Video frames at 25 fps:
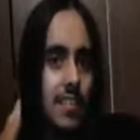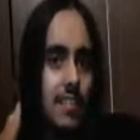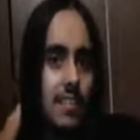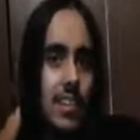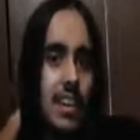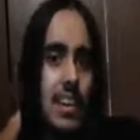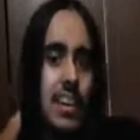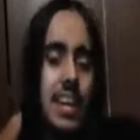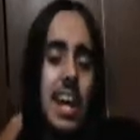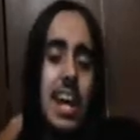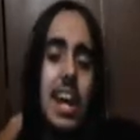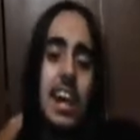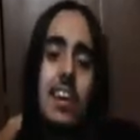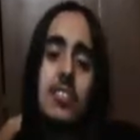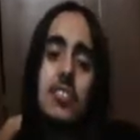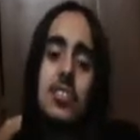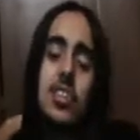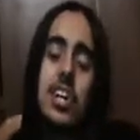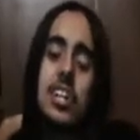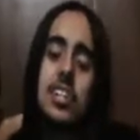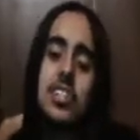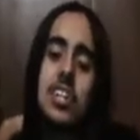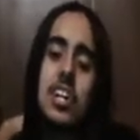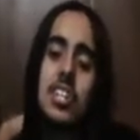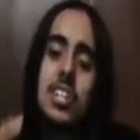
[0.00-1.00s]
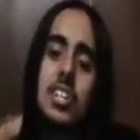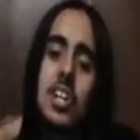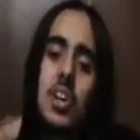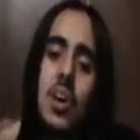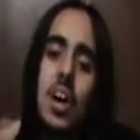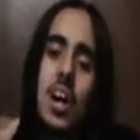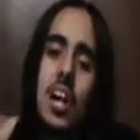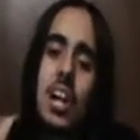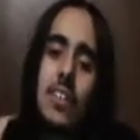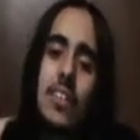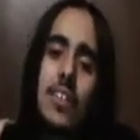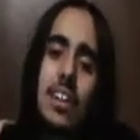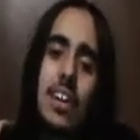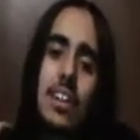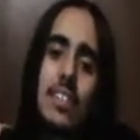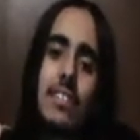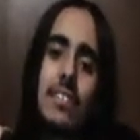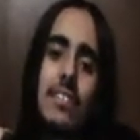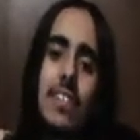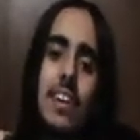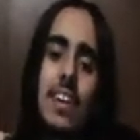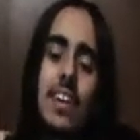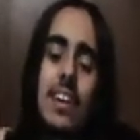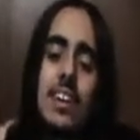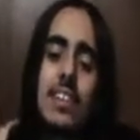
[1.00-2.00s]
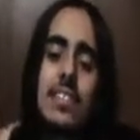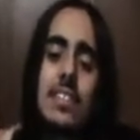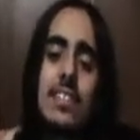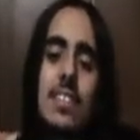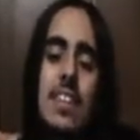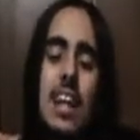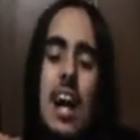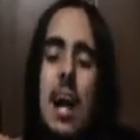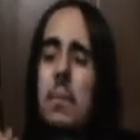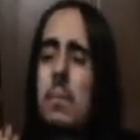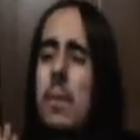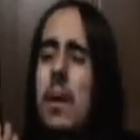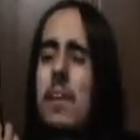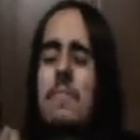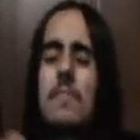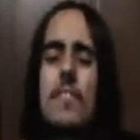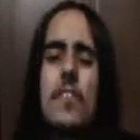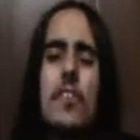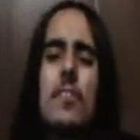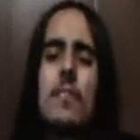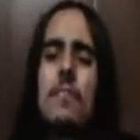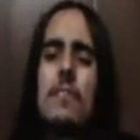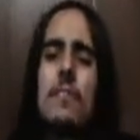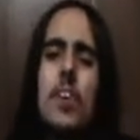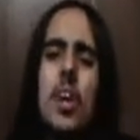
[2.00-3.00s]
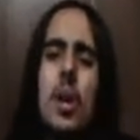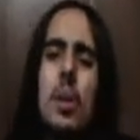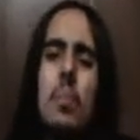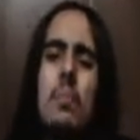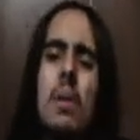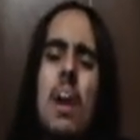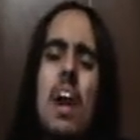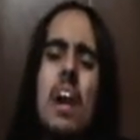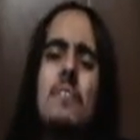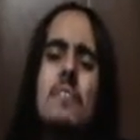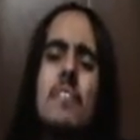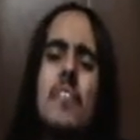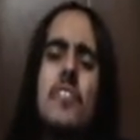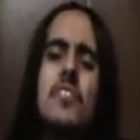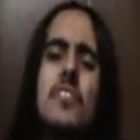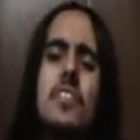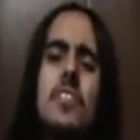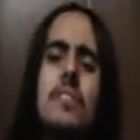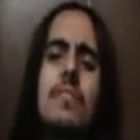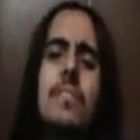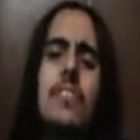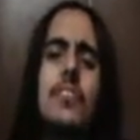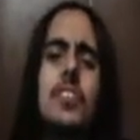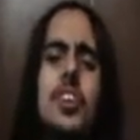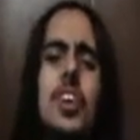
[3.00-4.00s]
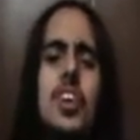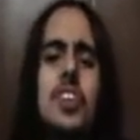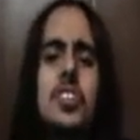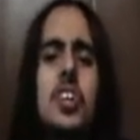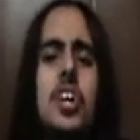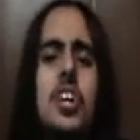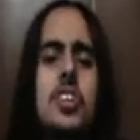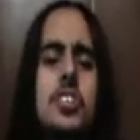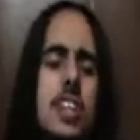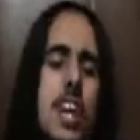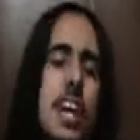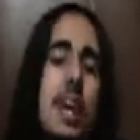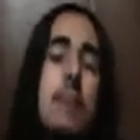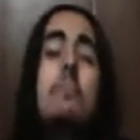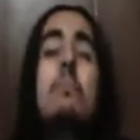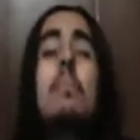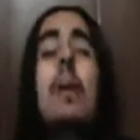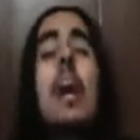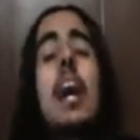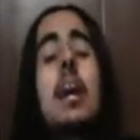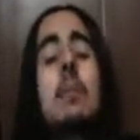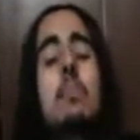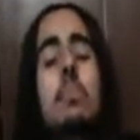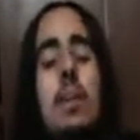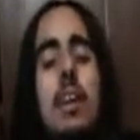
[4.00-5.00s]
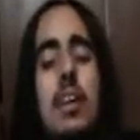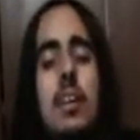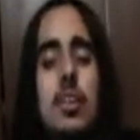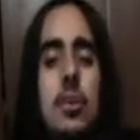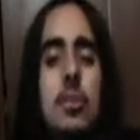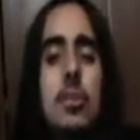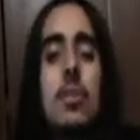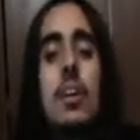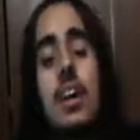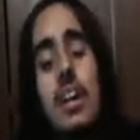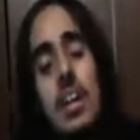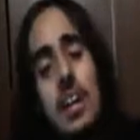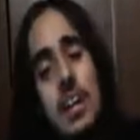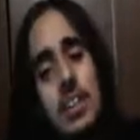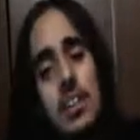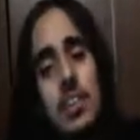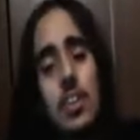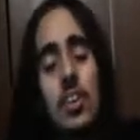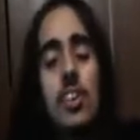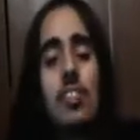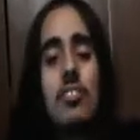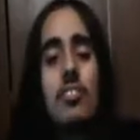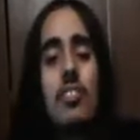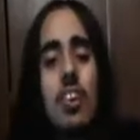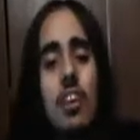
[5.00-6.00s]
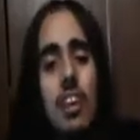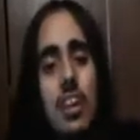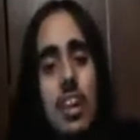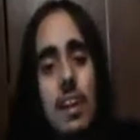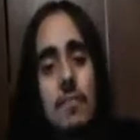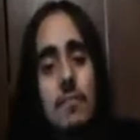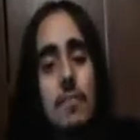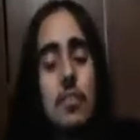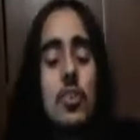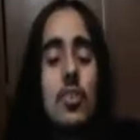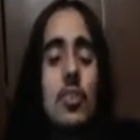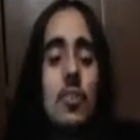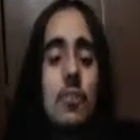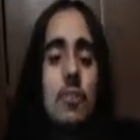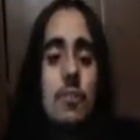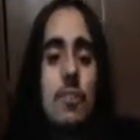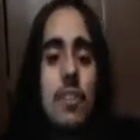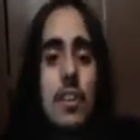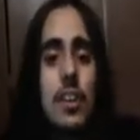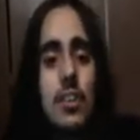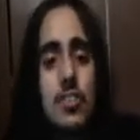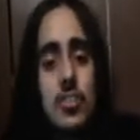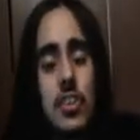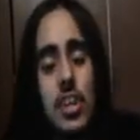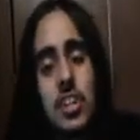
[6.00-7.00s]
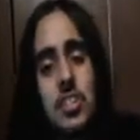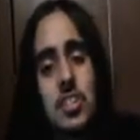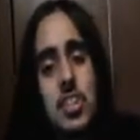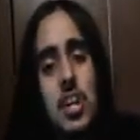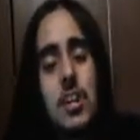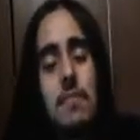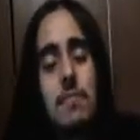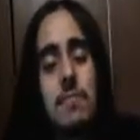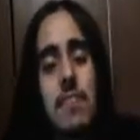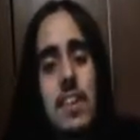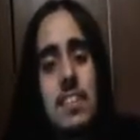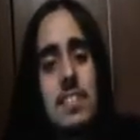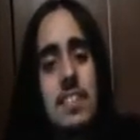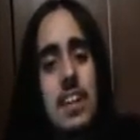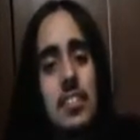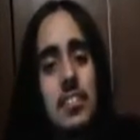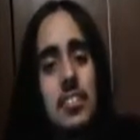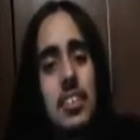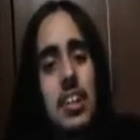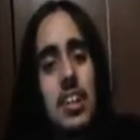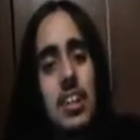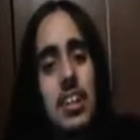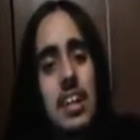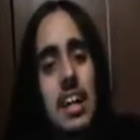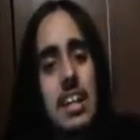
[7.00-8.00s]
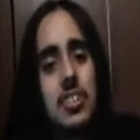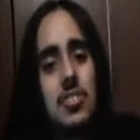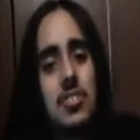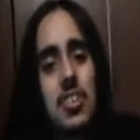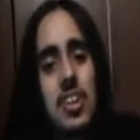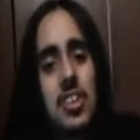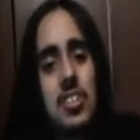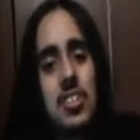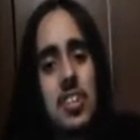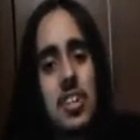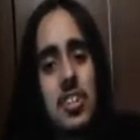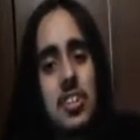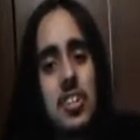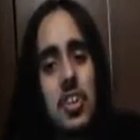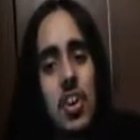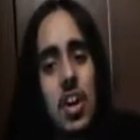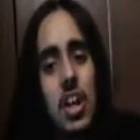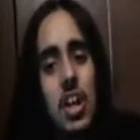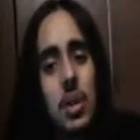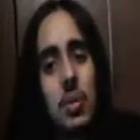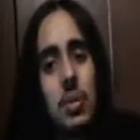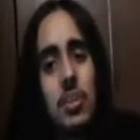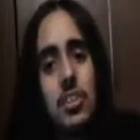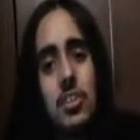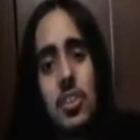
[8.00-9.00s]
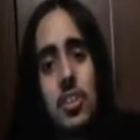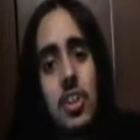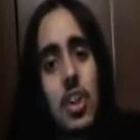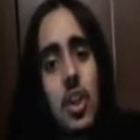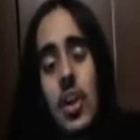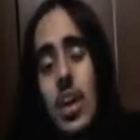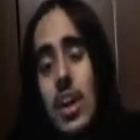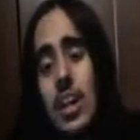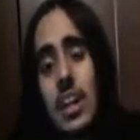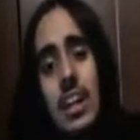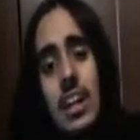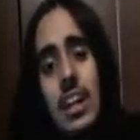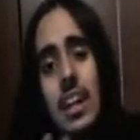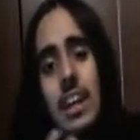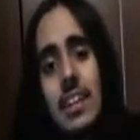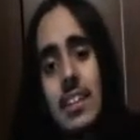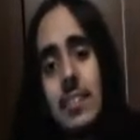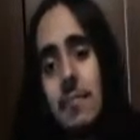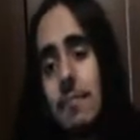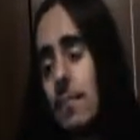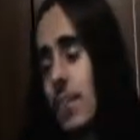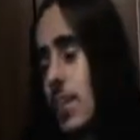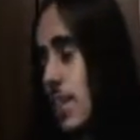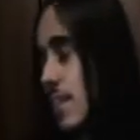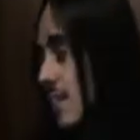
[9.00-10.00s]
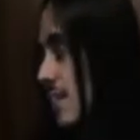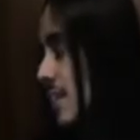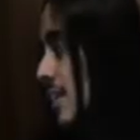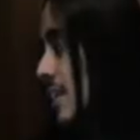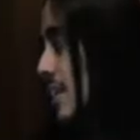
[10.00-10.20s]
But yeah, Drake Josh Go Hollywood is not my favorite film I've ever seen from Drake Josh, in my opinion. Don't get me wrong, if you Drake Josh fans out there like Drake Josh Go Hollywood, go ahead and like the film.